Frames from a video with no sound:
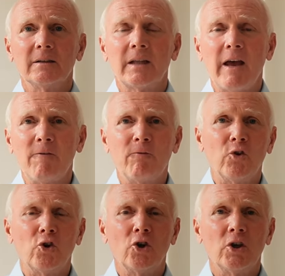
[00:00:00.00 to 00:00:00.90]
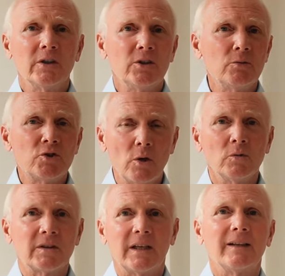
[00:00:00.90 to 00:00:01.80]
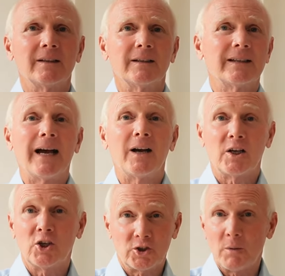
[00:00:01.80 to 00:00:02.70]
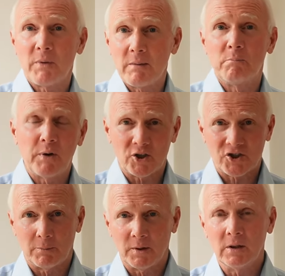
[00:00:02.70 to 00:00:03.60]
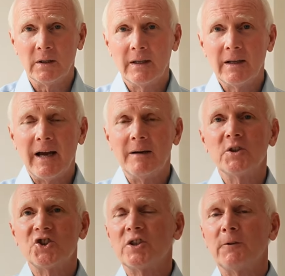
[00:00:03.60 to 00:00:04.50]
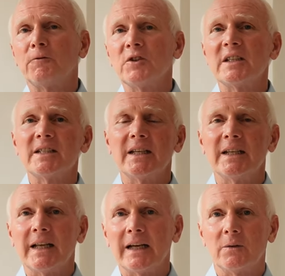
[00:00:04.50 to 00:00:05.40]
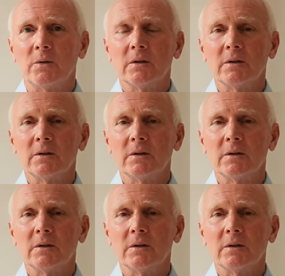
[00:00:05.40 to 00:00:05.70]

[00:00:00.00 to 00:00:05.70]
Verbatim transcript: therefore, you don't think that that could have been possible, how much different is it now?